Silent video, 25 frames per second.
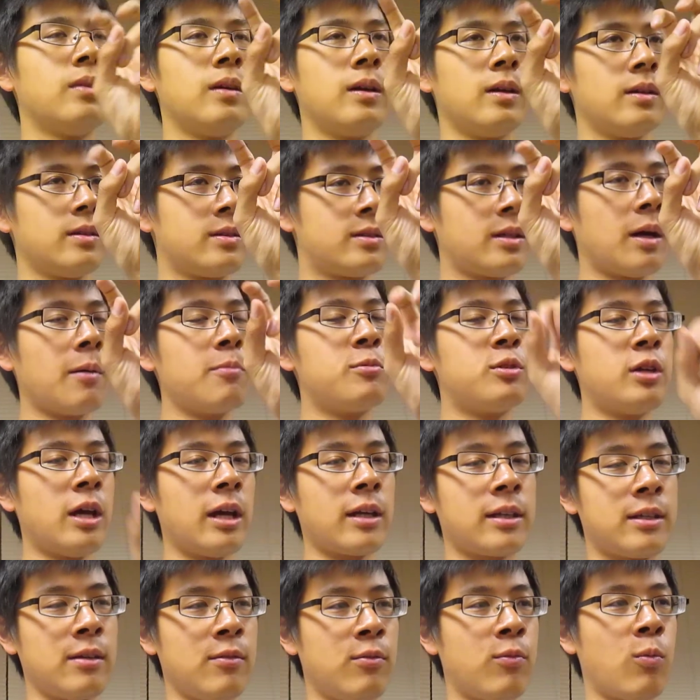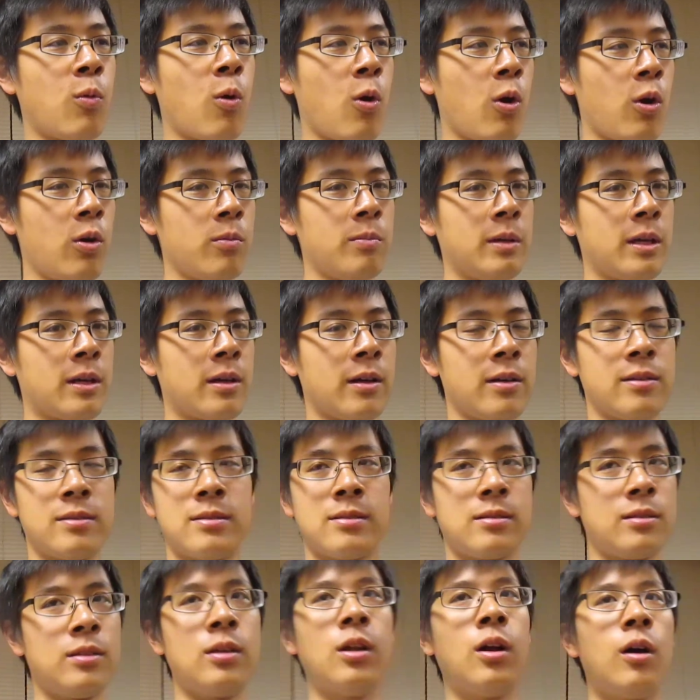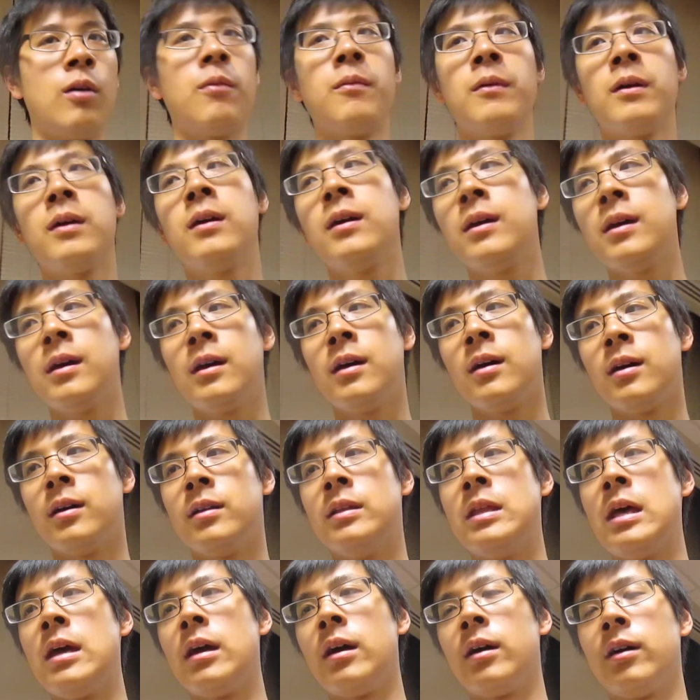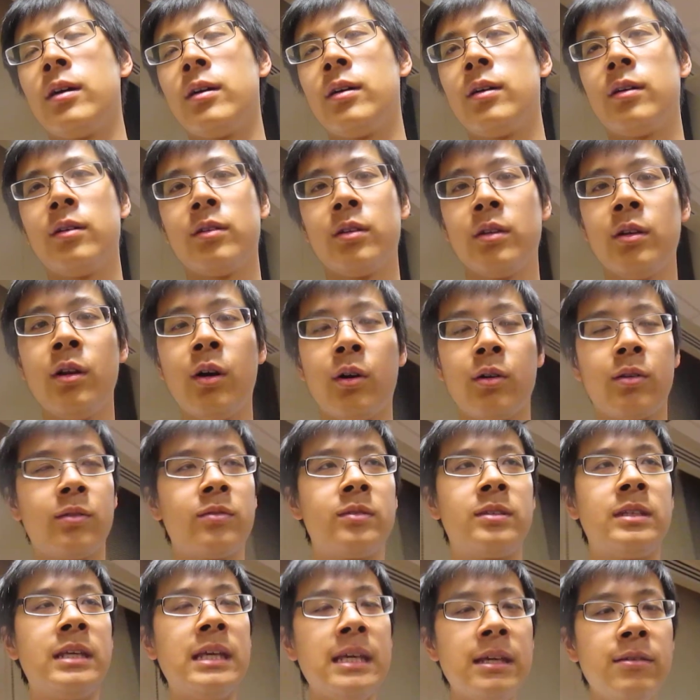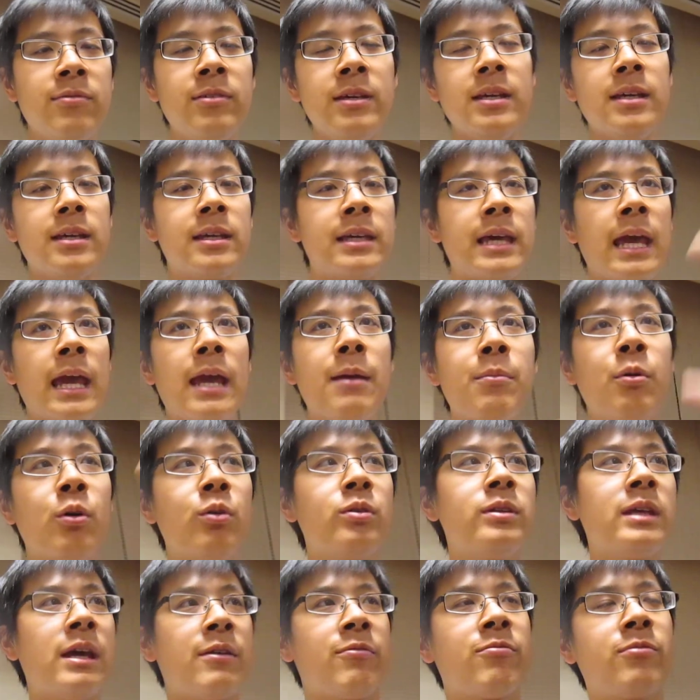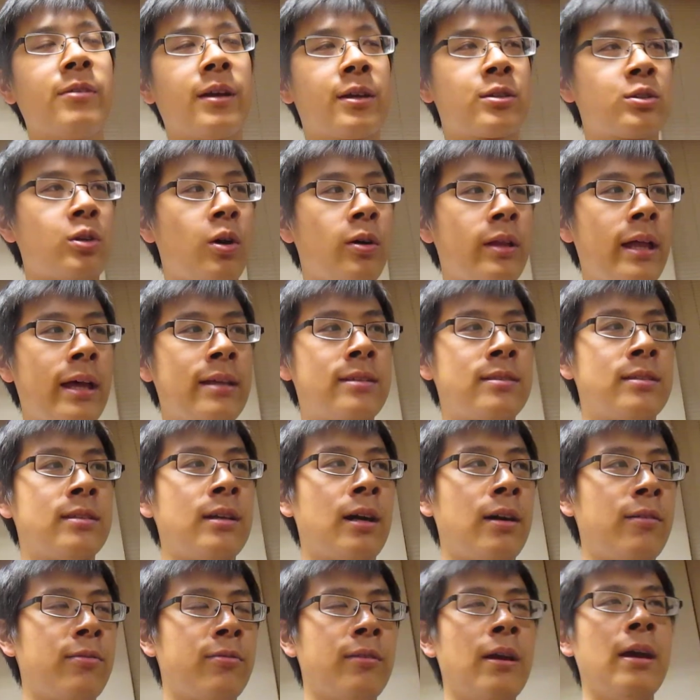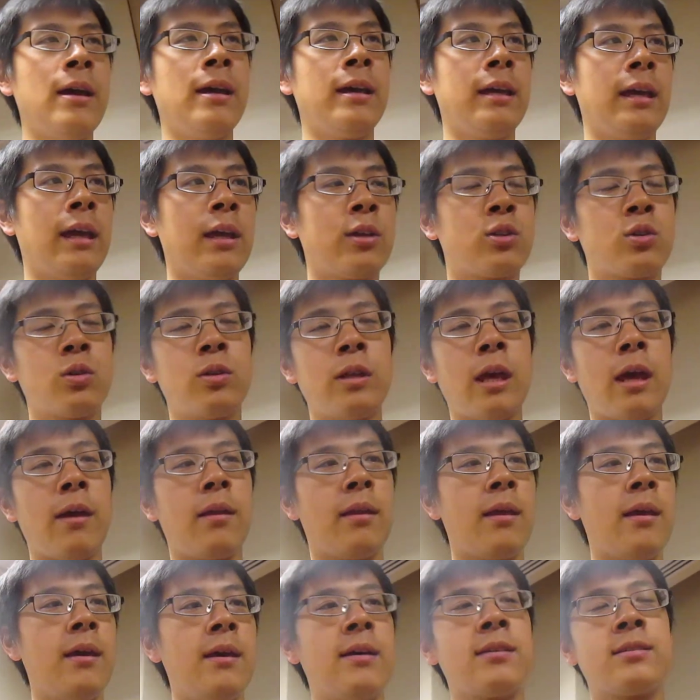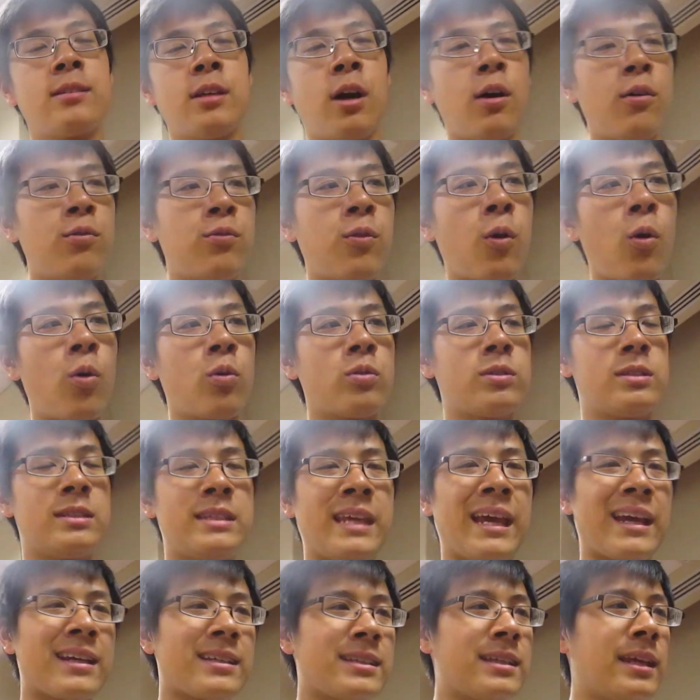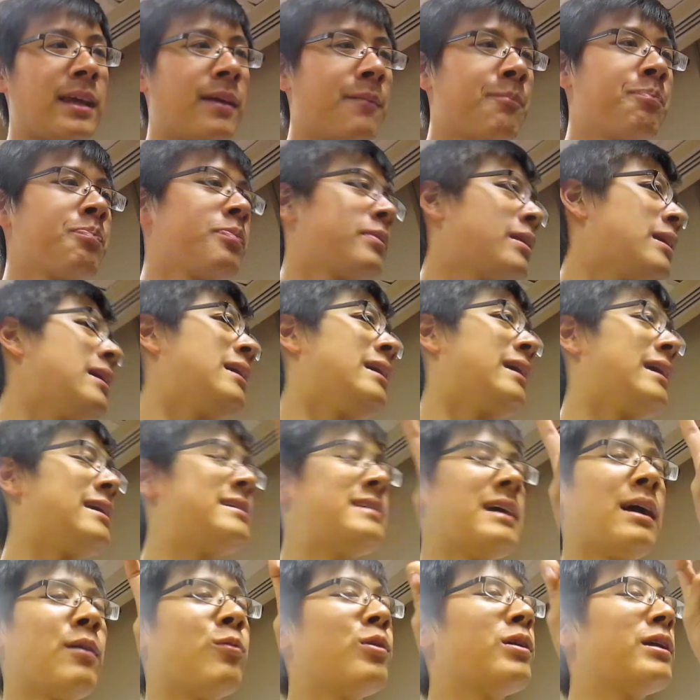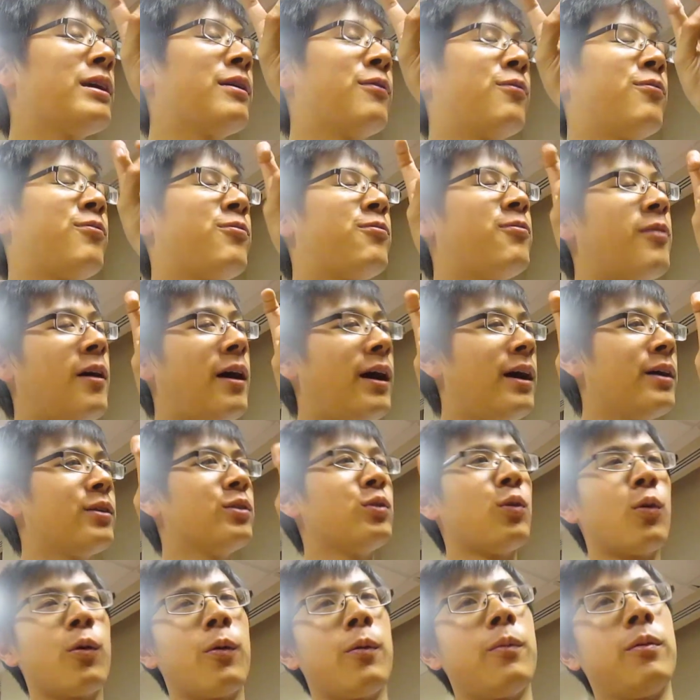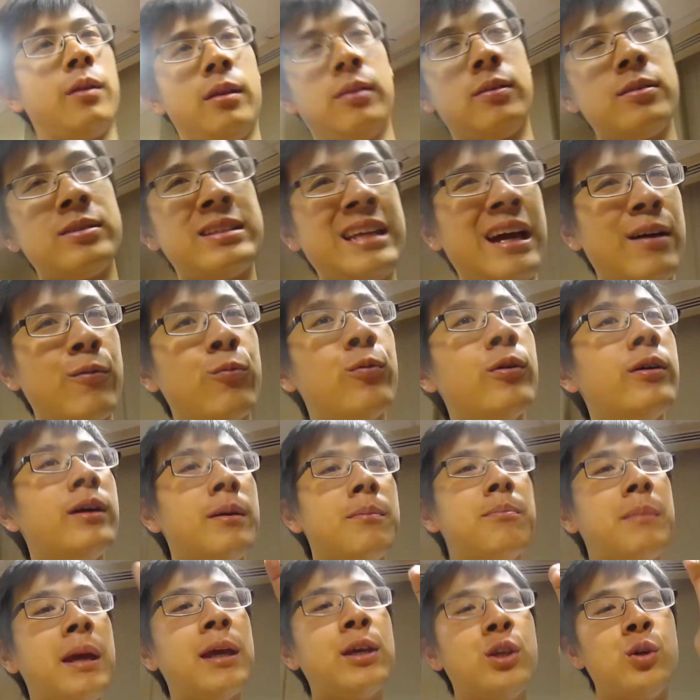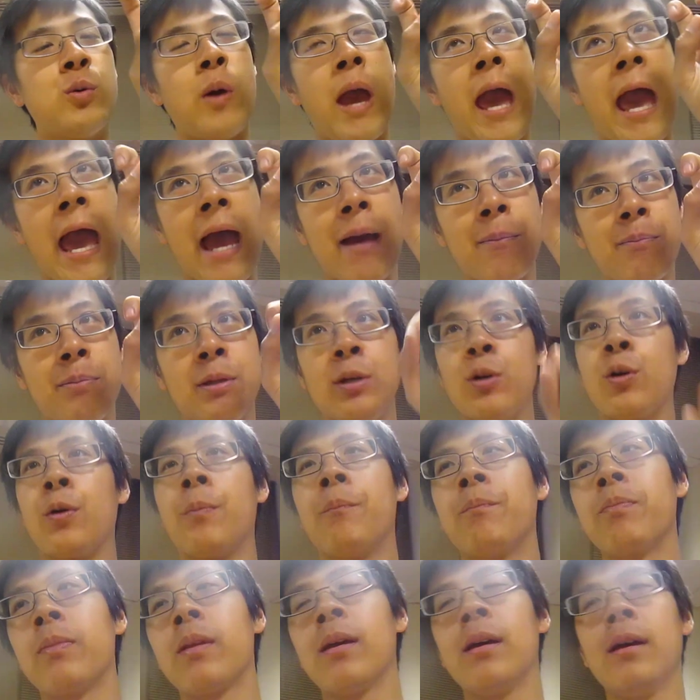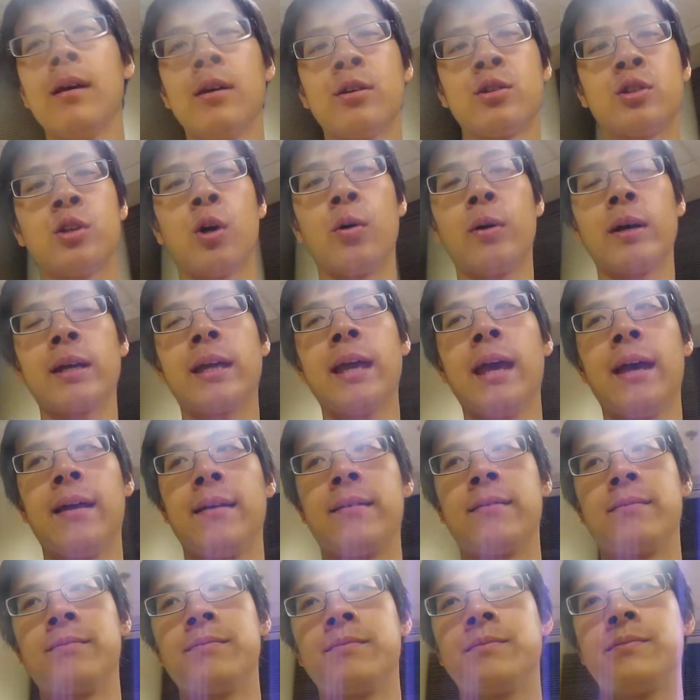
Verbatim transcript: subjective word because, you know, the you know TV, cable, Netflix, all that stuff, internet, cell phones, texting. Is that really fun or does that really make you happier? So again,